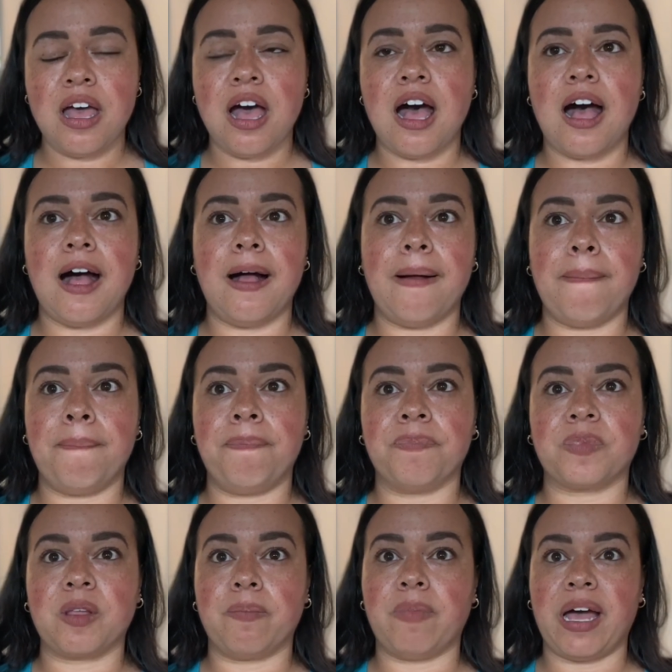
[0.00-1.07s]

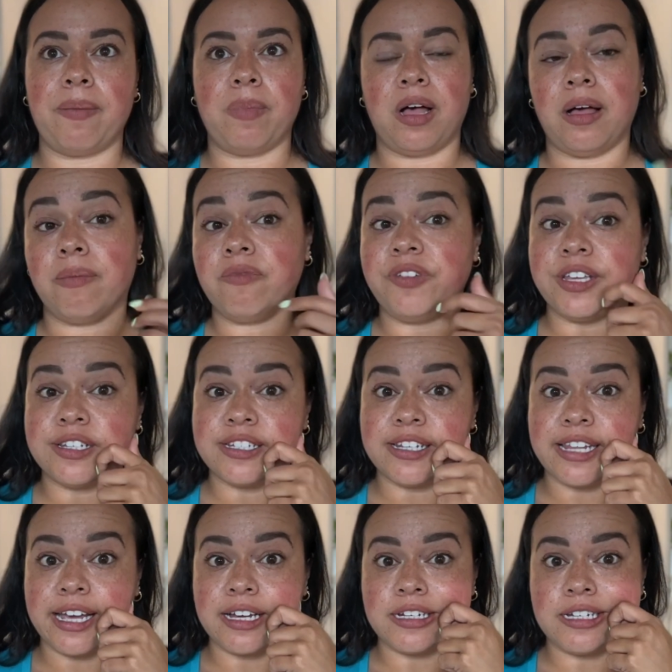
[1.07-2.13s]
My mom feels it
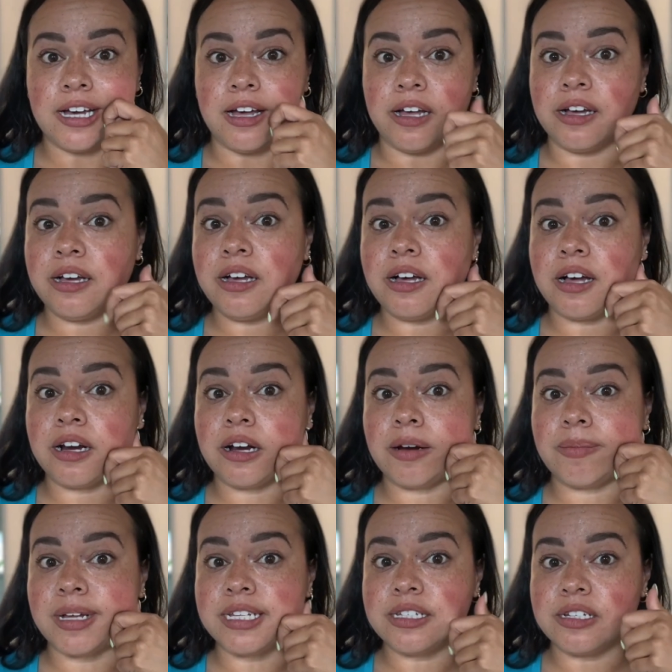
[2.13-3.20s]
like a tug on her
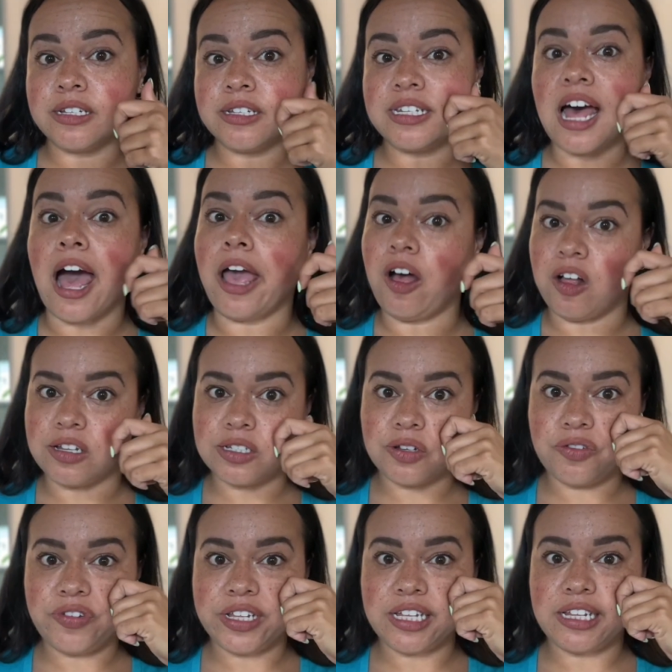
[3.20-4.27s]
muscles. I also
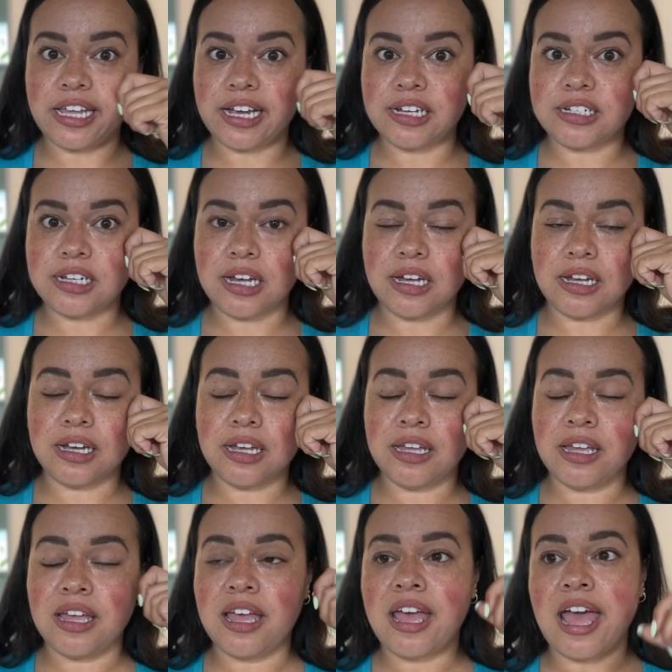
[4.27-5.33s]
feel it like a tug.
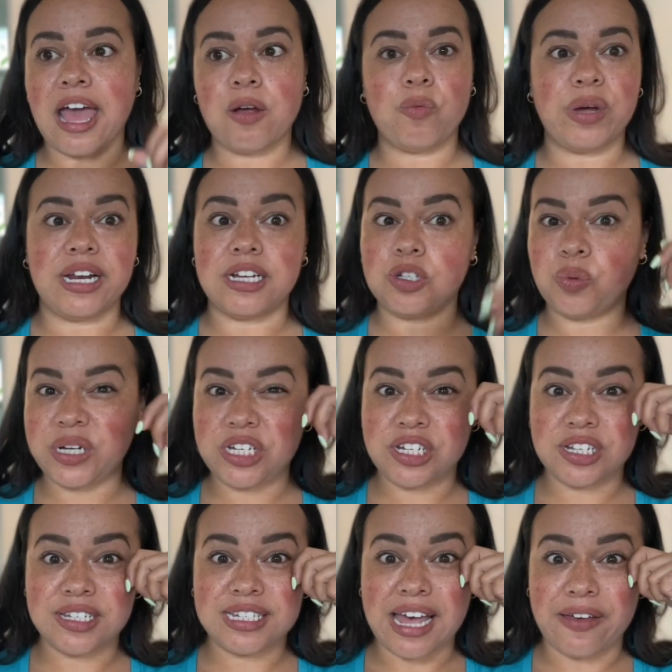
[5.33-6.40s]
And when it
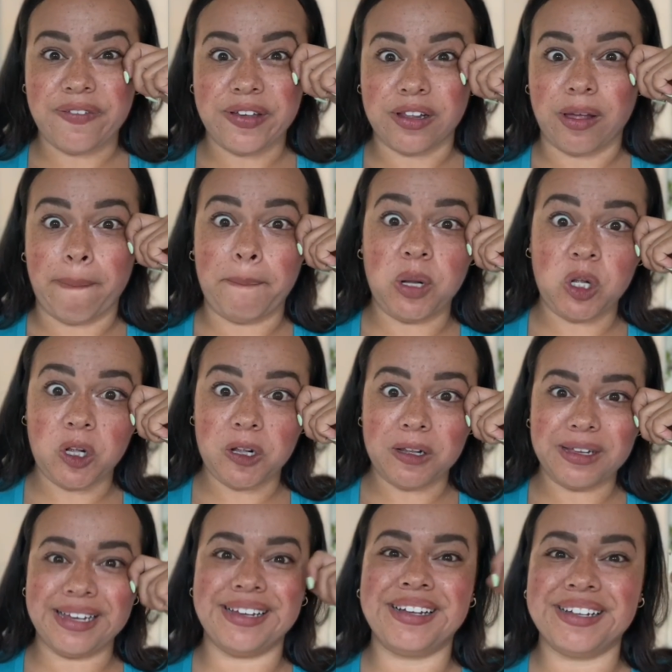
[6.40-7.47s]
twitches, I feel a
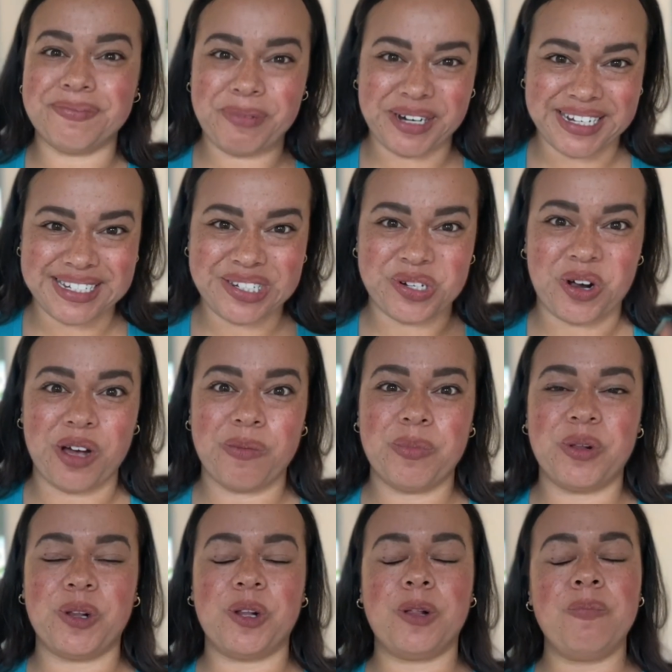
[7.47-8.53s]
pull, a pretty strong
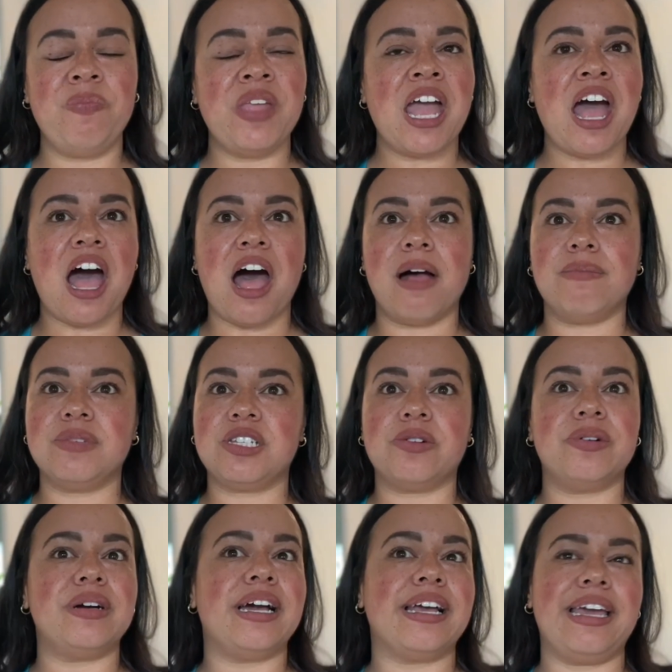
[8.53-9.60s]
pull.
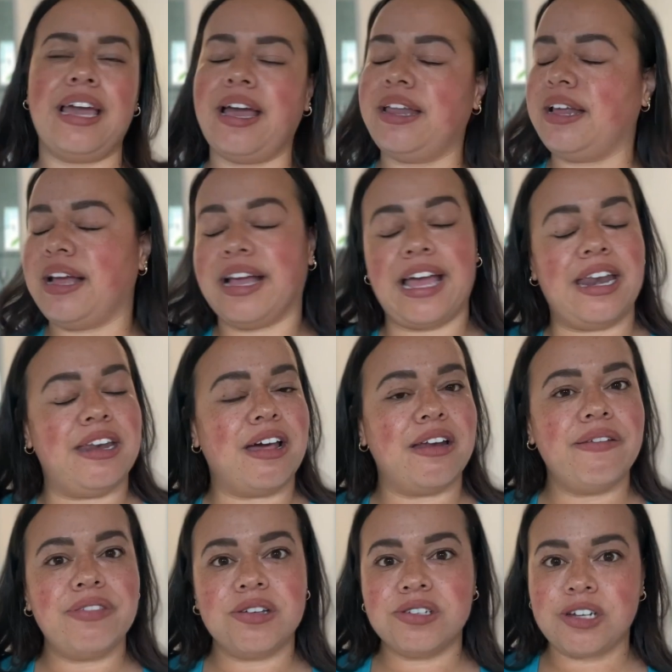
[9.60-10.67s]
So again, none
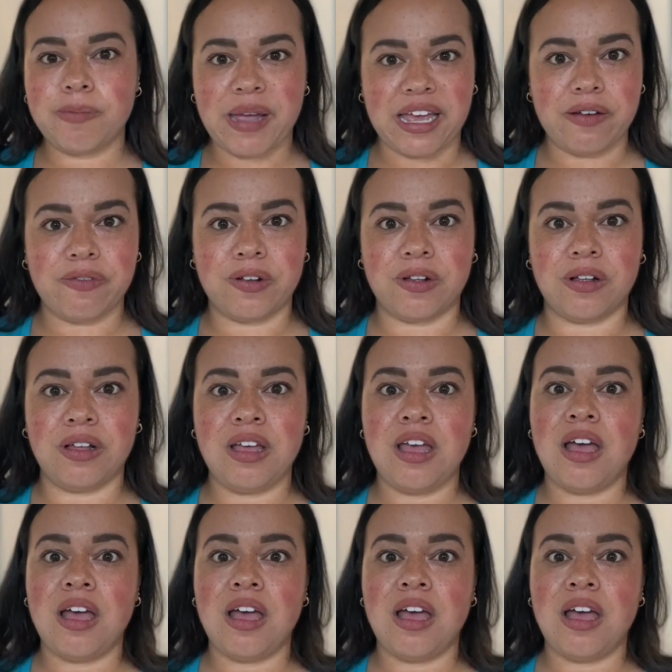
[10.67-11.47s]
of those are painful.